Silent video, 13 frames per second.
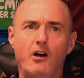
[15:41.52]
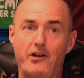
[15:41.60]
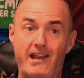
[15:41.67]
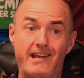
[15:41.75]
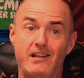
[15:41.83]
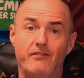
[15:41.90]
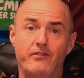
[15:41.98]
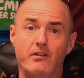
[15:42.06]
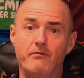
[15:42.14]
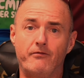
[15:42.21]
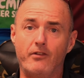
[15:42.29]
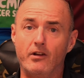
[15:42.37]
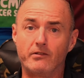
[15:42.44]
any of them
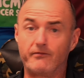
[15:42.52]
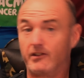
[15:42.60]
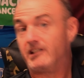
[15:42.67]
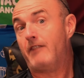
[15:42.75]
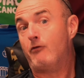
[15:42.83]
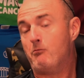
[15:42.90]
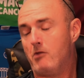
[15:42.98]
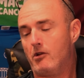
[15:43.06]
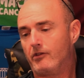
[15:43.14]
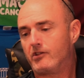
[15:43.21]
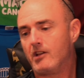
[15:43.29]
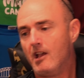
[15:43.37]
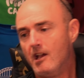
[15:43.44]
for several
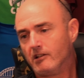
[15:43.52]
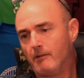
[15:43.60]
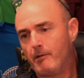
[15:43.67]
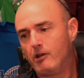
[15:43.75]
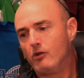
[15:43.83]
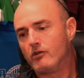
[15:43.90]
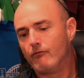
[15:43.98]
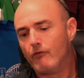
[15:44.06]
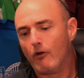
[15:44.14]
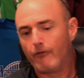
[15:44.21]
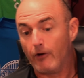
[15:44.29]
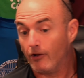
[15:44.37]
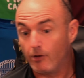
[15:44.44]
months. So I've been using real
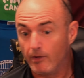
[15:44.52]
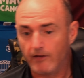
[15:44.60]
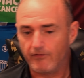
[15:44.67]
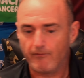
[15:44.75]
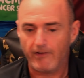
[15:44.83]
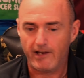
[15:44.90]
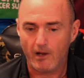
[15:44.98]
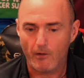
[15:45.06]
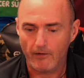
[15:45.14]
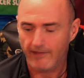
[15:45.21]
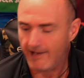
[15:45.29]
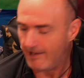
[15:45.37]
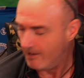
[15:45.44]
food. I'll do a different video
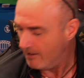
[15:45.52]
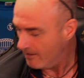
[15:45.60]
on that.